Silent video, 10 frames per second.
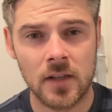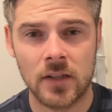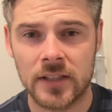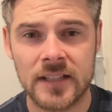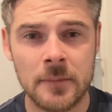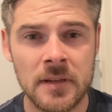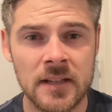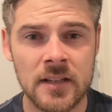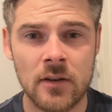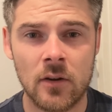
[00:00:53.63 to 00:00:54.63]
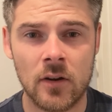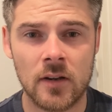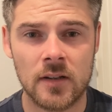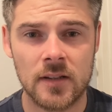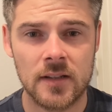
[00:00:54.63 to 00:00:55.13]
Like DPDR
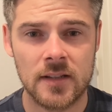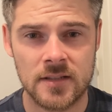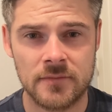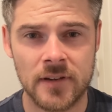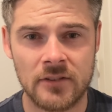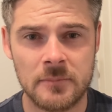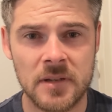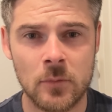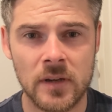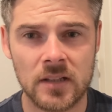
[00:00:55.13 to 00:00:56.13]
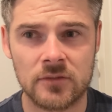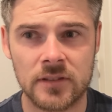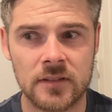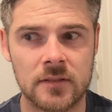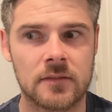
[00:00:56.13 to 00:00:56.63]
is a very
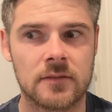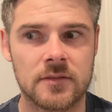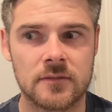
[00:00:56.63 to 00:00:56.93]
bewildering,